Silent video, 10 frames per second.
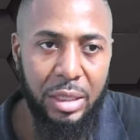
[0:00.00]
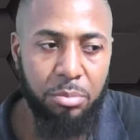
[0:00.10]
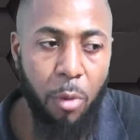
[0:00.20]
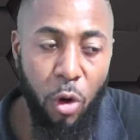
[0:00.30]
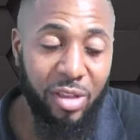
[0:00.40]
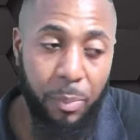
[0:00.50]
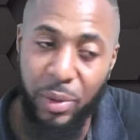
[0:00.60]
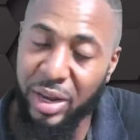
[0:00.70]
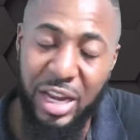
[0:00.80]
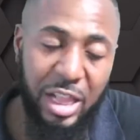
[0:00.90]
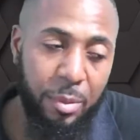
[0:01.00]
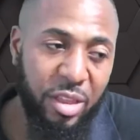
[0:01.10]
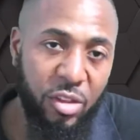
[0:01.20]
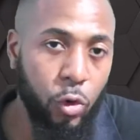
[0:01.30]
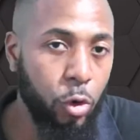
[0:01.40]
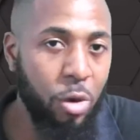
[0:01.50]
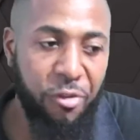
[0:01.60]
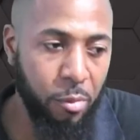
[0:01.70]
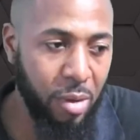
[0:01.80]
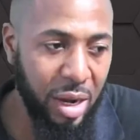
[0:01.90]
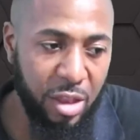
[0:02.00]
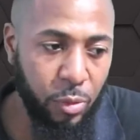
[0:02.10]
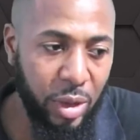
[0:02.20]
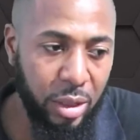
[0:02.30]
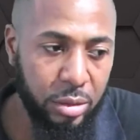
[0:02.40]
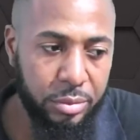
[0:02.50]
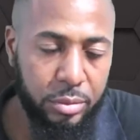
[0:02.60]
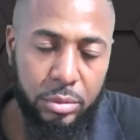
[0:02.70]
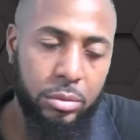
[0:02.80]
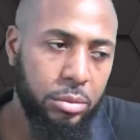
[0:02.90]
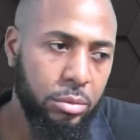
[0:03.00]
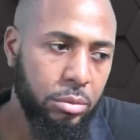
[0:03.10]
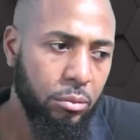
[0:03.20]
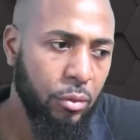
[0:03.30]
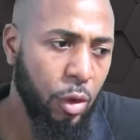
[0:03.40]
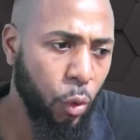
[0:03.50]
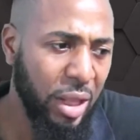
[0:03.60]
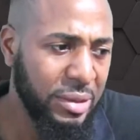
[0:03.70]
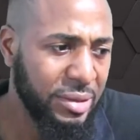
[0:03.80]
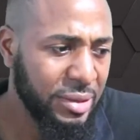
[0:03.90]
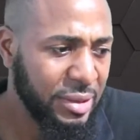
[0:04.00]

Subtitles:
Boza played a little bit of schoolboy football as well. Who else?